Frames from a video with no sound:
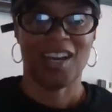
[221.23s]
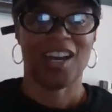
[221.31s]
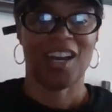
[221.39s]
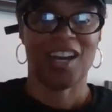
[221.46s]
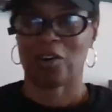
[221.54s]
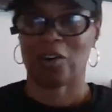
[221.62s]

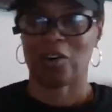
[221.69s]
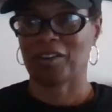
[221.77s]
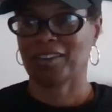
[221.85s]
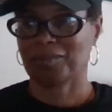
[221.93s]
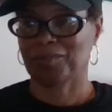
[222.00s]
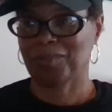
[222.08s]
I'll call
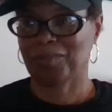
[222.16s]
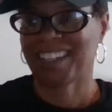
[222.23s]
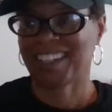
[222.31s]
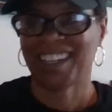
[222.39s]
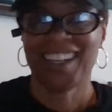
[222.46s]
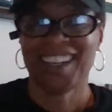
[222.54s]
them back.
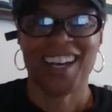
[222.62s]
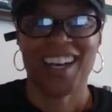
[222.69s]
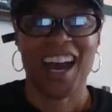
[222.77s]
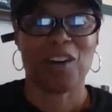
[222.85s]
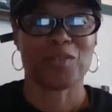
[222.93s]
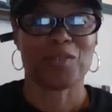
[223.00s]

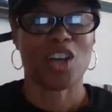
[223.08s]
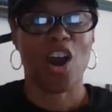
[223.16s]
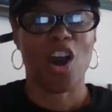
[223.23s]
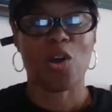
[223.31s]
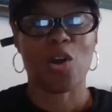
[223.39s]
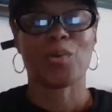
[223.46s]
I was
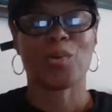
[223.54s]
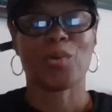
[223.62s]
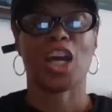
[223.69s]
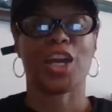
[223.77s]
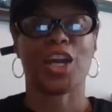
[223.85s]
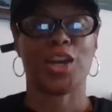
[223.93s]

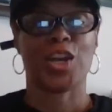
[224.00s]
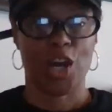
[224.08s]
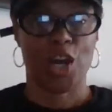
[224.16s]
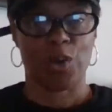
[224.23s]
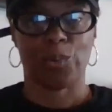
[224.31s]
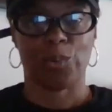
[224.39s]
already a
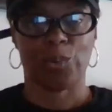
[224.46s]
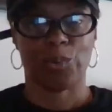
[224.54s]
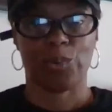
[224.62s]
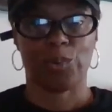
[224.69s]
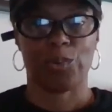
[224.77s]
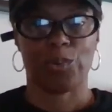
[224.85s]
no.
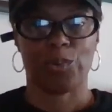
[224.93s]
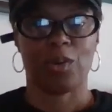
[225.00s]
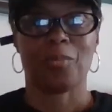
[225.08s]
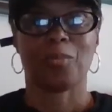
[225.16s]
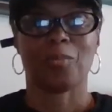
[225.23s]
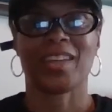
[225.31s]

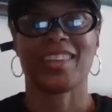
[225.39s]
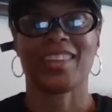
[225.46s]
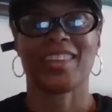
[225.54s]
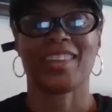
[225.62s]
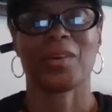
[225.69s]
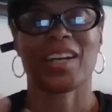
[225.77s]
But
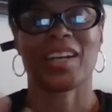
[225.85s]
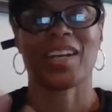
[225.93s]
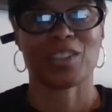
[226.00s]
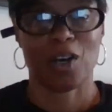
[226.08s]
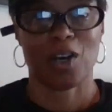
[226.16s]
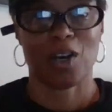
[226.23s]
then when I
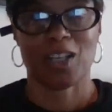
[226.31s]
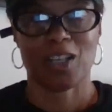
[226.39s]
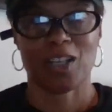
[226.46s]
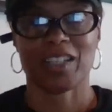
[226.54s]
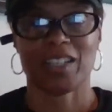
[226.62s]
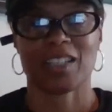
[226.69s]
started
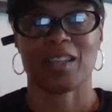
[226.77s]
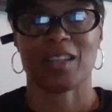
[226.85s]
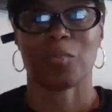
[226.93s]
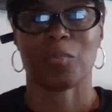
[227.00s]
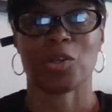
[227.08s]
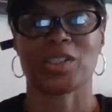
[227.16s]
talking to
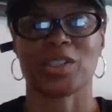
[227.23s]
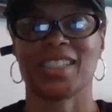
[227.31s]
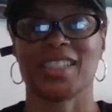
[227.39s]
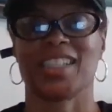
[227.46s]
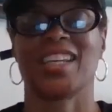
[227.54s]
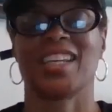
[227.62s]
the
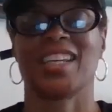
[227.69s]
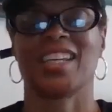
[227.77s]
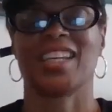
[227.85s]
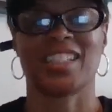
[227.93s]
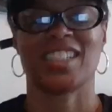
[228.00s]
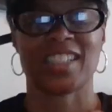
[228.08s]
person and
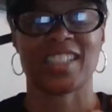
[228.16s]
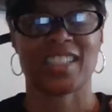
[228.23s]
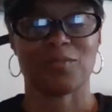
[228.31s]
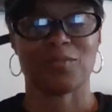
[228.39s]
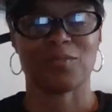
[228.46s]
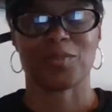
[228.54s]
it
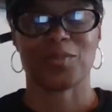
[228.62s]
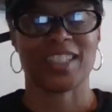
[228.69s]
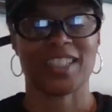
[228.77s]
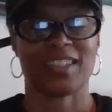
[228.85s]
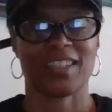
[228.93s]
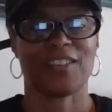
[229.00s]

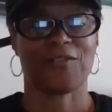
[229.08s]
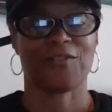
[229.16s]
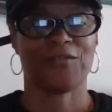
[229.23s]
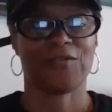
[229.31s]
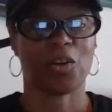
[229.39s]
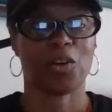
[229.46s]

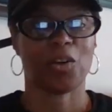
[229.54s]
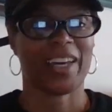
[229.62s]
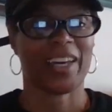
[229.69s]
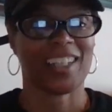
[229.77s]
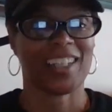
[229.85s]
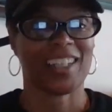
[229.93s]
felt
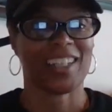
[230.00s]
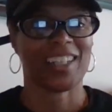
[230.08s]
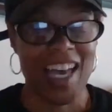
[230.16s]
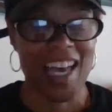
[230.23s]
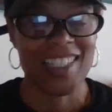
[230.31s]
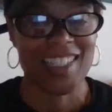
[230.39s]
like a
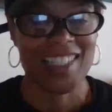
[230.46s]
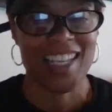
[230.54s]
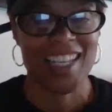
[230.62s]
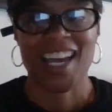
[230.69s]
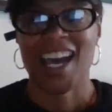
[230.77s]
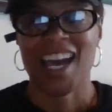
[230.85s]
yes,
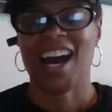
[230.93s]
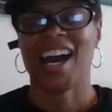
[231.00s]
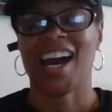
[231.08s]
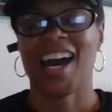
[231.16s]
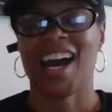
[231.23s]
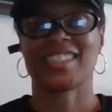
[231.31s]

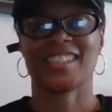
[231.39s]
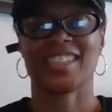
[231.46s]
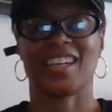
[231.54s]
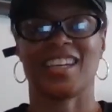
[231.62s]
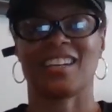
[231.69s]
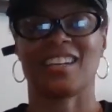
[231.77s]
I
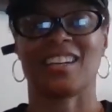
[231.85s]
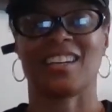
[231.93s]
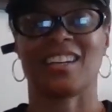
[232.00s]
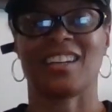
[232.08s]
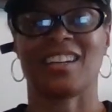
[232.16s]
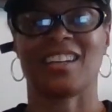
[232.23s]
said,
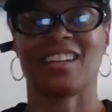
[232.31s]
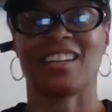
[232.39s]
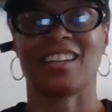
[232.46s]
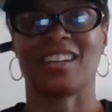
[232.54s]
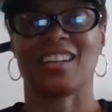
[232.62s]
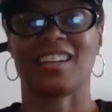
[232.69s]

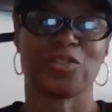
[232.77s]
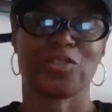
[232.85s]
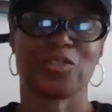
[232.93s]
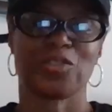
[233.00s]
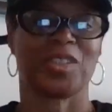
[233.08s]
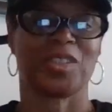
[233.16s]
yes, I'll
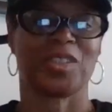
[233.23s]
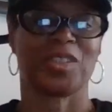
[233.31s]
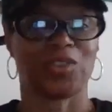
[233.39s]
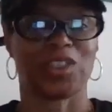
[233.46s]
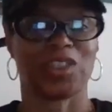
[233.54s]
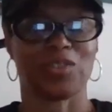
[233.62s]
do this
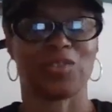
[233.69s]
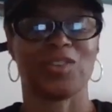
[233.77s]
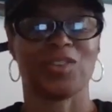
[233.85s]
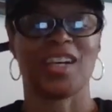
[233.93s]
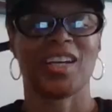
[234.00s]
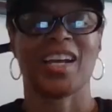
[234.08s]
for you.
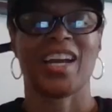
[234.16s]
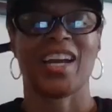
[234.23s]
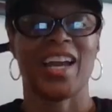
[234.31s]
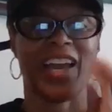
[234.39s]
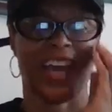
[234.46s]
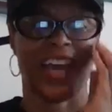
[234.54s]

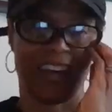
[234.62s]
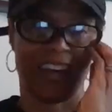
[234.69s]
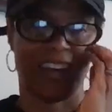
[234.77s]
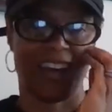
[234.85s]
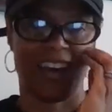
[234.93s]
And